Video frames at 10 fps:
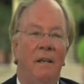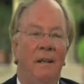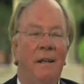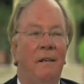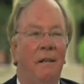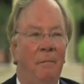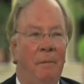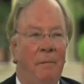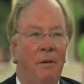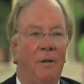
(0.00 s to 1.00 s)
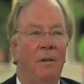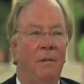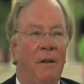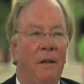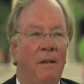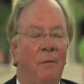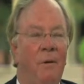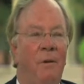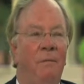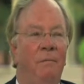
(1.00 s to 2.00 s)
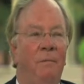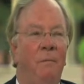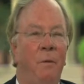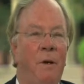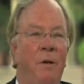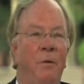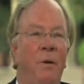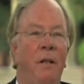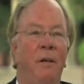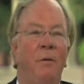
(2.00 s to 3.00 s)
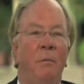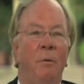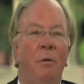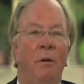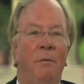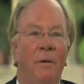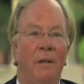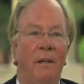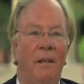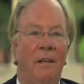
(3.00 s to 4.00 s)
I think a lot of people also think that when you drill into a pool of oil,